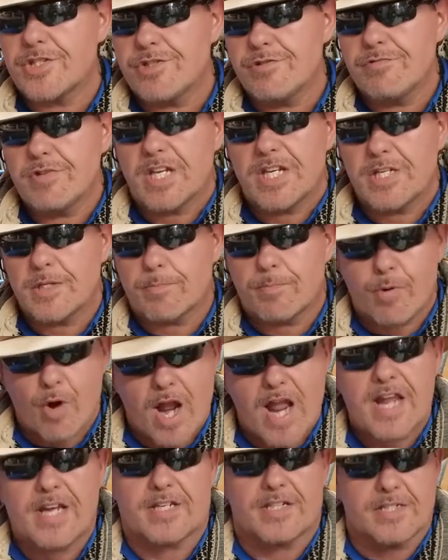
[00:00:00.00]
you need to
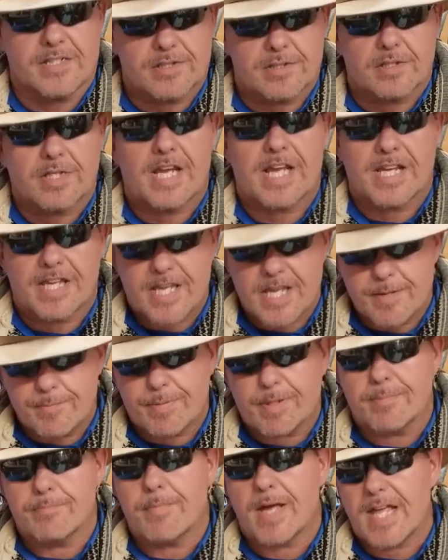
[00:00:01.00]
practice and keep
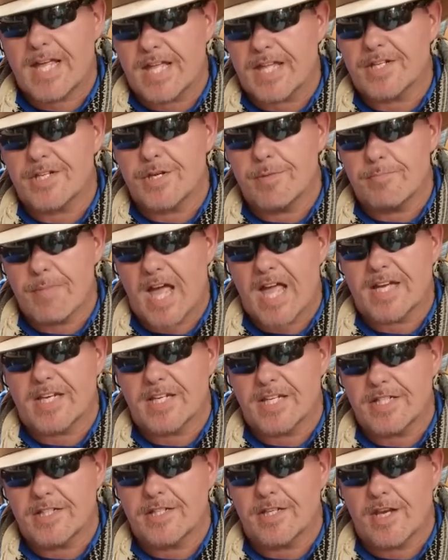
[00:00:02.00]
in mind you might
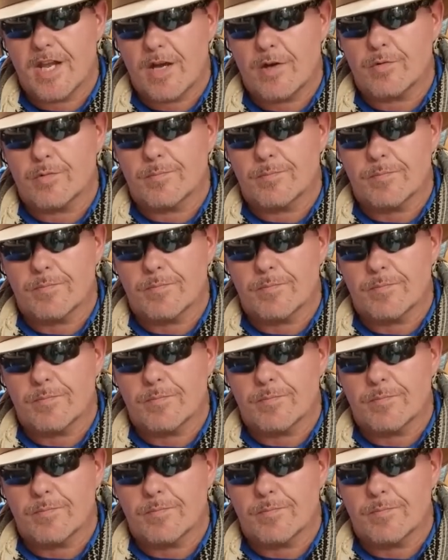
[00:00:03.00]
need to know.